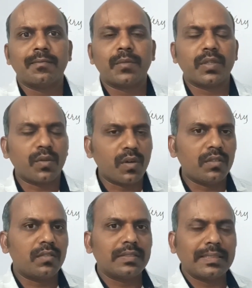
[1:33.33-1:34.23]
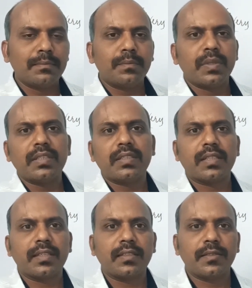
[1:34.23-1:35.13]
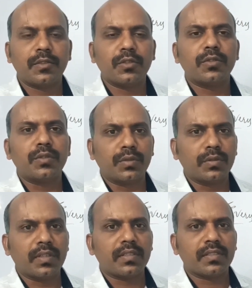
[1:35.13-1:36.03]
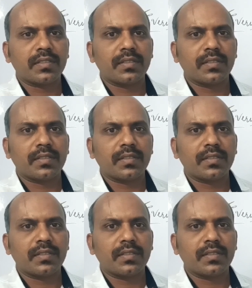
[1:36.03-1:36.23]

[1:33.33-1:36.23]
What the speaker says: but not simply say don't do that.